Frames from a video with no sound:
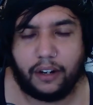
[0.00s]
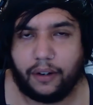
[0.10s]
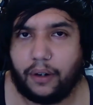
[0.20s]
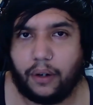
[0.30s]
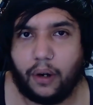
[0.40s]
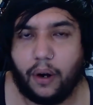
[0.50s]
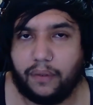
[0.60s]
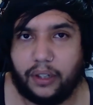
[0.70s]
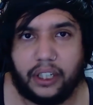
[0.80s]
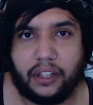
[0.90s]
or
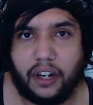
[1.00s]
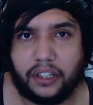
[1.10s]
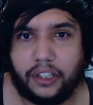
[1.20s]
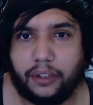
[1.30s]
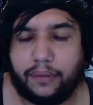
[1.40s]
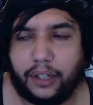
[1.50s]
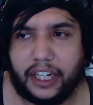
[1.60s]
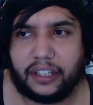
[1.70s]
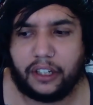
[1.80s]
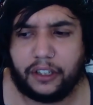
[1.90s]
overly long too for an
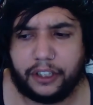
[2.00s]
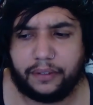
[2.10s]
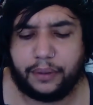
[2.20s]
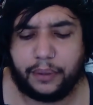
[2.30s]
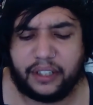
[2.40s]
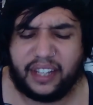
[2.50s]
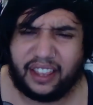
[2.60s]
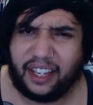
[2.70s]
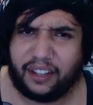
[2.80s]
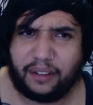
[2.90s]
anthology film, because I
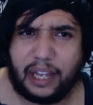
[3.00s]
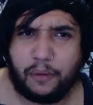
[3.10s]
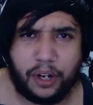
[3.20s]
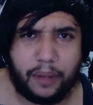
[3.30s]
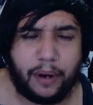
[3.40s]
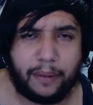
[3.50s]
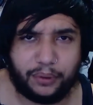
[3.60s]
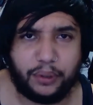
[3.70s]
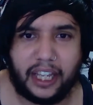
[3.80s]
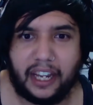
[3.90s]
think that one of the problems
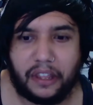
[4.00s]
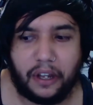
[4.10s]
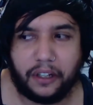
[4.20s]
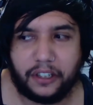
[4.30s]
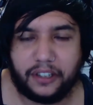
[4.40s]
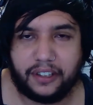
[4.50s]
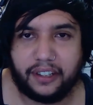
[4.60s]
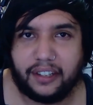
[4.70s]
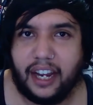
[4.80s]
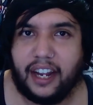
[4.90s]
with anthologies
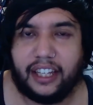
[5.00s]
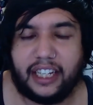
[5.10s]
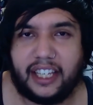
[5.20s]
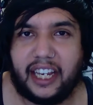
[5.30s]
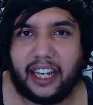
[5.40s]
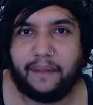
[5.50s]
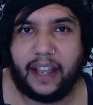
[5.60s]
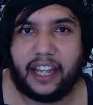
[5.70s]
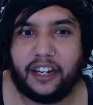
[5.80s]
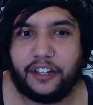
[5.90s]
is they take
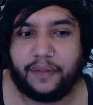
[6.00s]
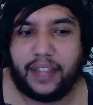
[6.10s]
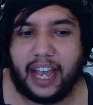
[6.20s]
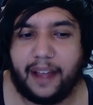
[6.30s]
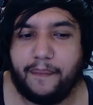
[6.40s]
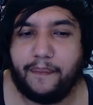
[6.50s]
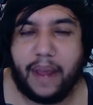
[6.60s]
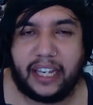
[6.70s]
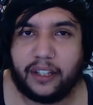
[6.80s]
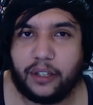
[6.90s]
advantage of that and
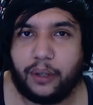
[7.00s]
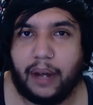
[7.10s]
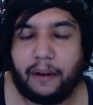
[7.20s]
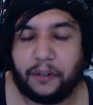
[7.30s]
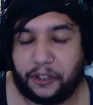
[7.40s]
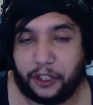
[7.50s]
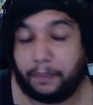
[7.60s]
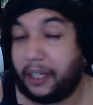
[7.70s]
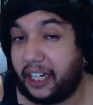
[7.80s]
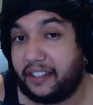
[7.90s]
make it 2 hours
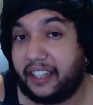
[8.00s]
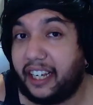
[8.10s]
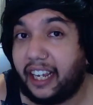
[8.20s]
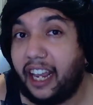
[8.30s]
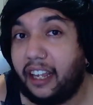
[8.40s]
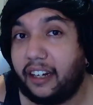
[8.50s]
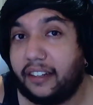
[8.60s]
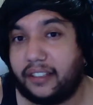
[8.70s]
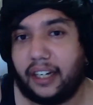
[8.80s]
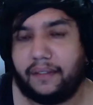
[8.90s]
just because they can
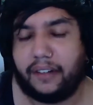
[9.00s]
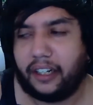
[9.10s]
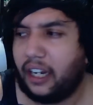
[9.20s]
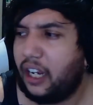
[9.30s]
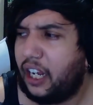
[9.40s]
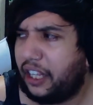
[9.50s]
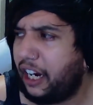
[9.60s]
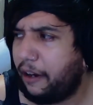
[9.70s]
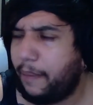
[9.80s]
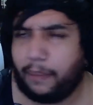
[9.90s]
and stuff. Like, I
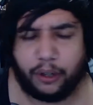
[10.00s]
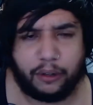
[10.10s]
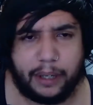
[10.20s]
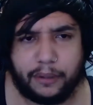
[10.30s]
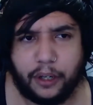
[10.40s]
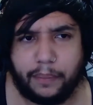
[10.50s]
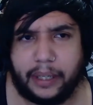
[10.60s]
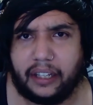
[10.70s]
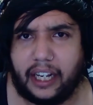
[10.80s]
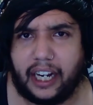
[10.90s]
think I remember Creepshow
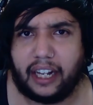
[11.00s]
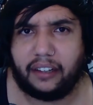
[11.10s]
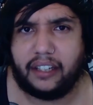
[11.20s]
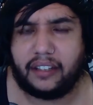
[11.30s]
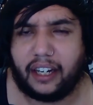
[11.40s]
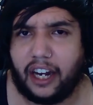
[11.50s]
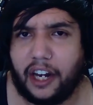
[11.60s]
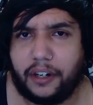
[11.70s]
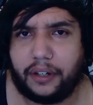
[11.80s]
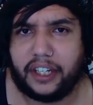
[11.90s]
being like at least like
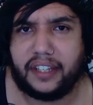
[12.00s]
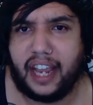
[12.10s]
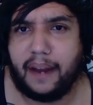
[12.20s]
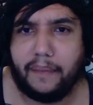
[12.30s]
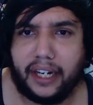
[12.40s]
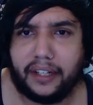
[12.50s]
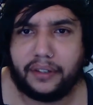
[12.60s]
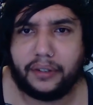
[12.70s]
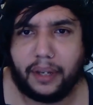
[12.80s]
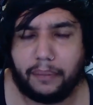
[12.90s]
110
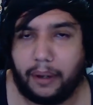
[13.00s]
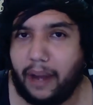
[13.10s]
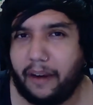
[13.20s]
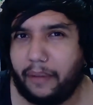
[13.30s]
minutes or something. It might